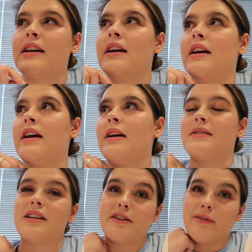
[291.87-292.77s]
It
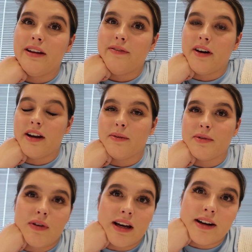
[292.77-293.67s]
was actually really fun. It
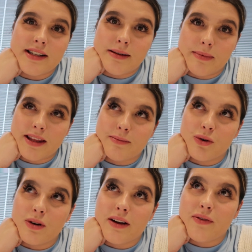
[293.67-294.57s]
was really nice to meet them
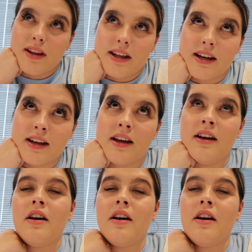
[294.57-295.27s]
all and everything,